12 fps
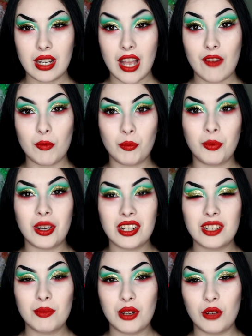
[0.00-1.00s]
They have a
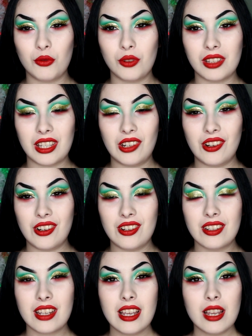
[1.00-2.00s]
bunch of beautiful glitters,